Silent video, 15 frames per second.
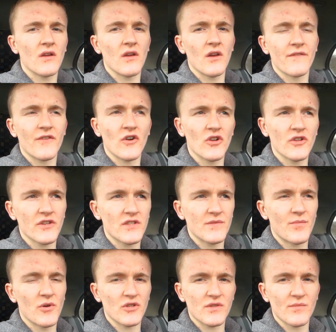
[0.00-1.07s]
a folder to
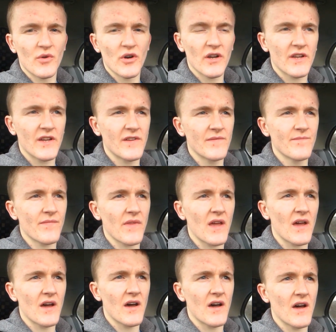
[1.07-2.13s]
put some work in,
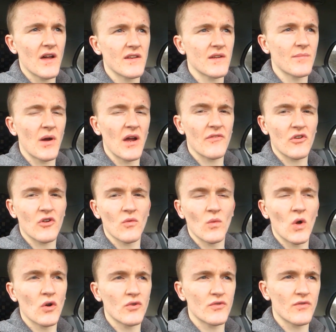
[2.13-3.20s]
and I might have
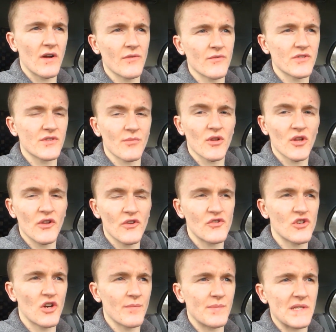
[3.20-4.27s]
wandered around some clothes
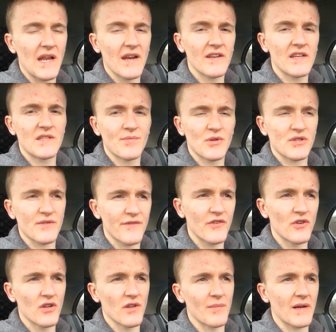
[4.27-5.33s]
shops, and I need to put some
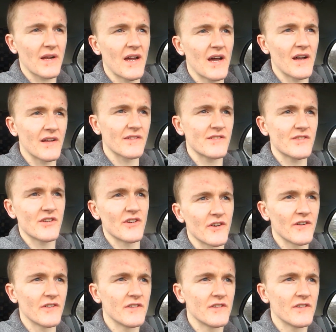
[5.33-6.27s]
fuel in my car, so